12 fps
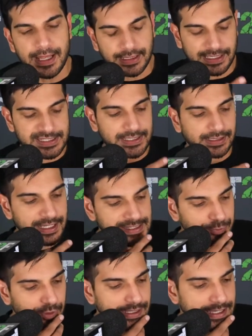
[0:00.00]
Let's
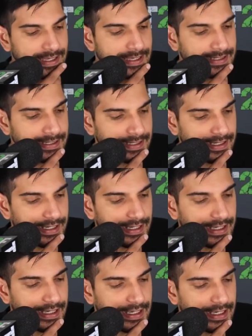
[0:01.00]
bring in
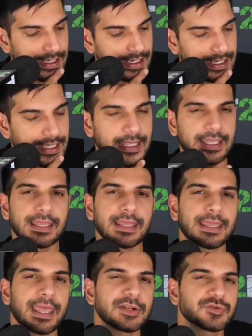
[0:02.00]

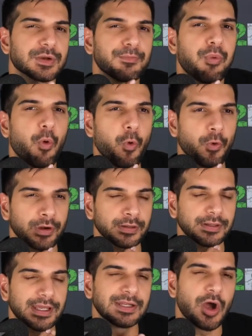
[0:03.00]
Kendrick Bourne,
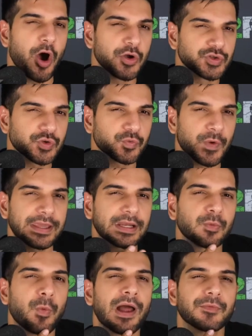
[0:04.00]
an
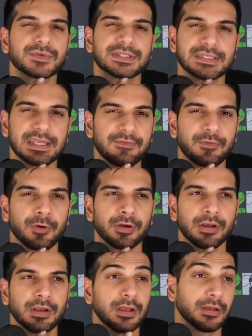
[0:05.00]
underrated wide
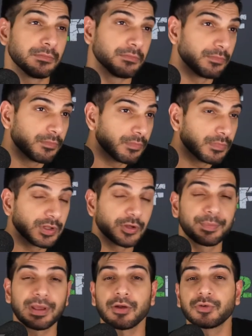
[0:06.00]
receiver, a
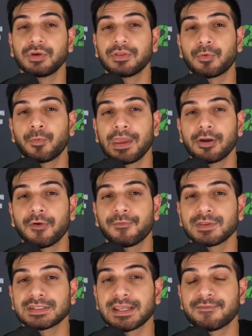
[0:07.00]
little bit underneath the radar
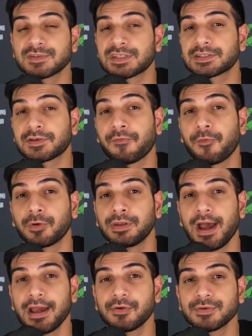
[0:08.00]
for the San Francisco
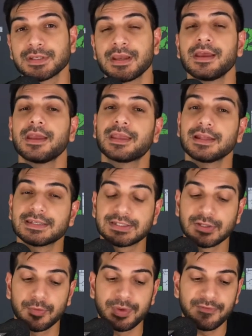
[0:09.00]
49ers, can
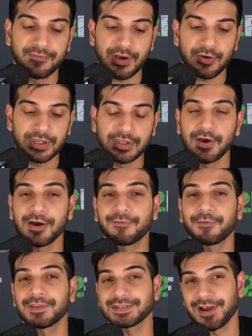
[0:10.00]
still be very good
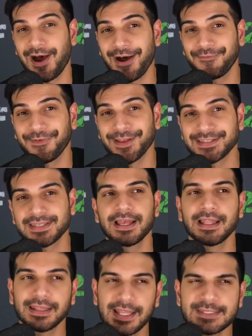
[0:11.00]
for this offense.
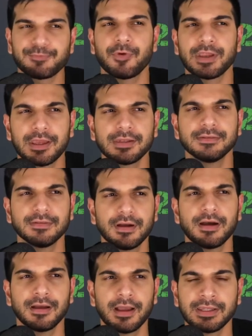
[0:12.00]
Let's bring in
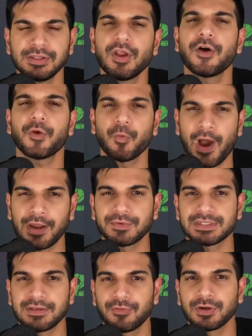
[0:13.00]
another wide
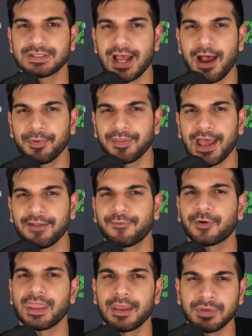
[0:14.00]
receiver on top of that
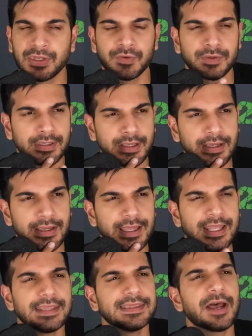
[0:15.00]
for Cam Newton,
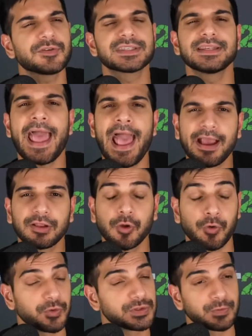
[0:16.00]
Nelson
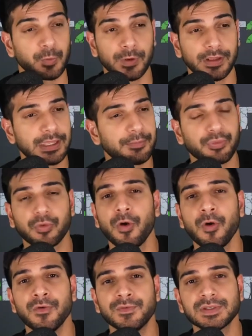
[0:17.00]
Agholor, who's really
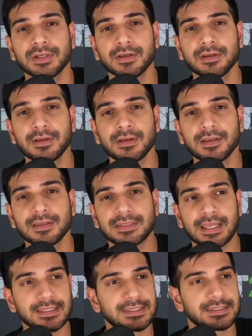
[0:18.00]
improved
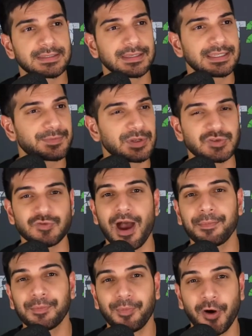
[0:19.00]
since he's been
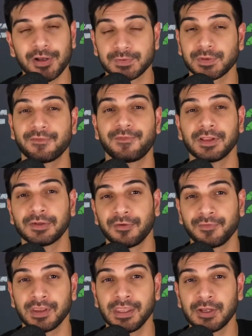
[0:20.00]
dropping balls with the
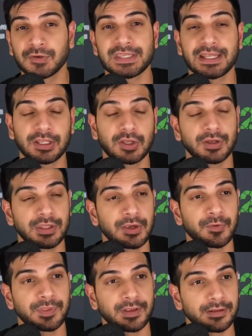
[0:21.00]
Philadelphia Eagles, had a good
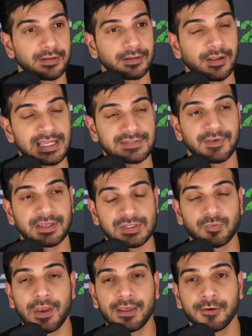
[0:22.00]
year with the Las
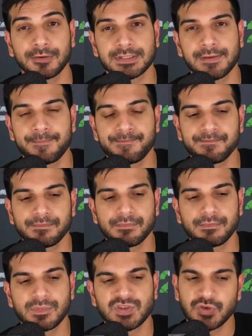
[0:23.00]
Vegas Raiders.
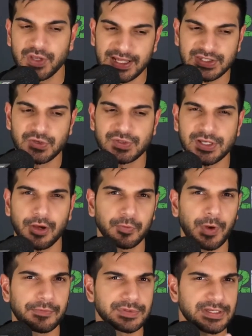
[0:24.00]
So you got two solid
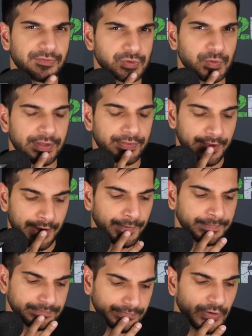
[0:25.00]
wide receivers right there.
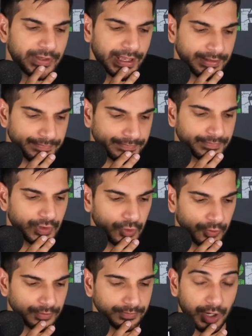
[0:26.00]
Okay,
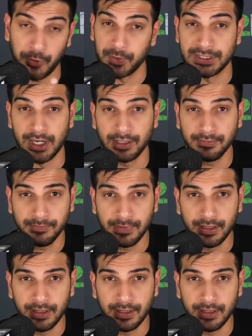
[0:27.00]
cool. Are we done?